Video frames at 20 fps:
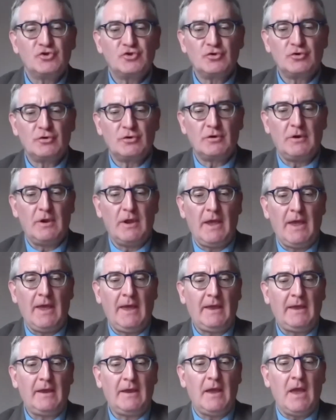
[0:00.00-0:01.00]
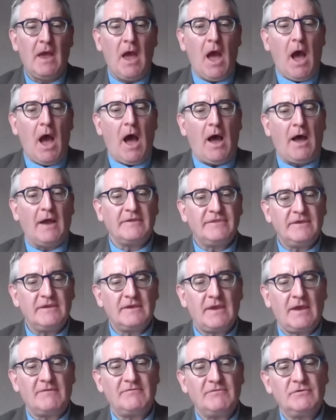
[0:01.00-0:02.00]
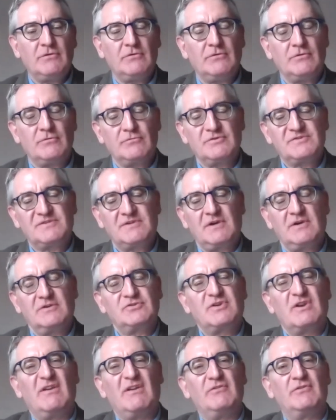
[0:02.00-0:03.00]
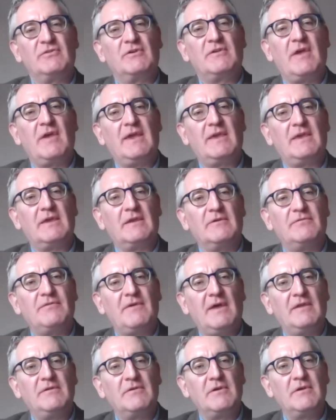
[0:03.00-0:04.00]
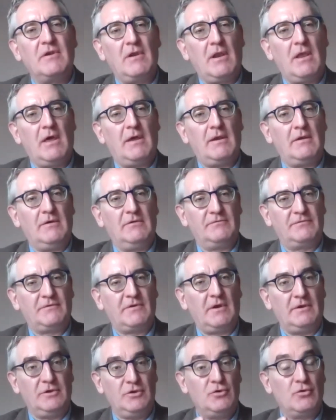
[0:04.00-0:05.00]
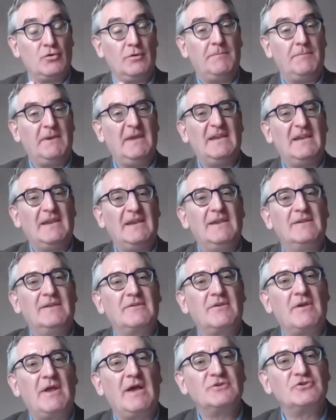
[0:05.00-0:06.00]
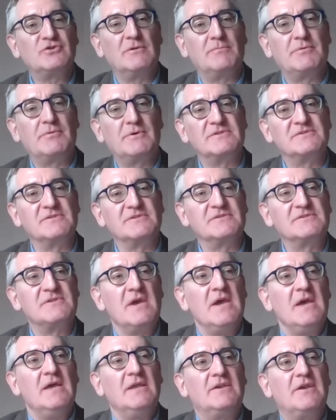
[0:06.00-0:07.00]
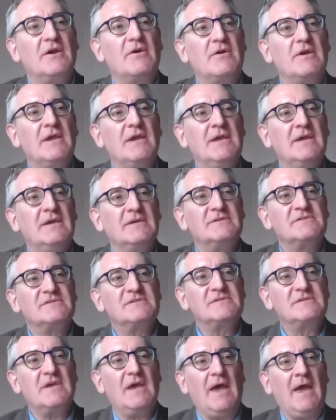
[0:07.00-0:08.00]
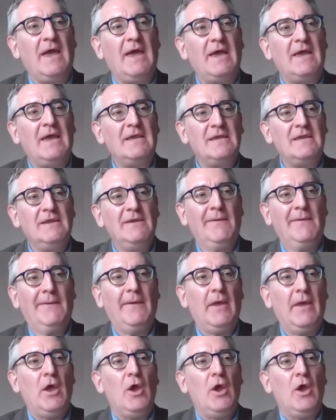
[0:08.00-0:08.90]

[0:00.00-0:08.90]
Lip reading: Sure. I think having done the research that I've undertaken, I found in a lot of kind of European and international prisons, there is a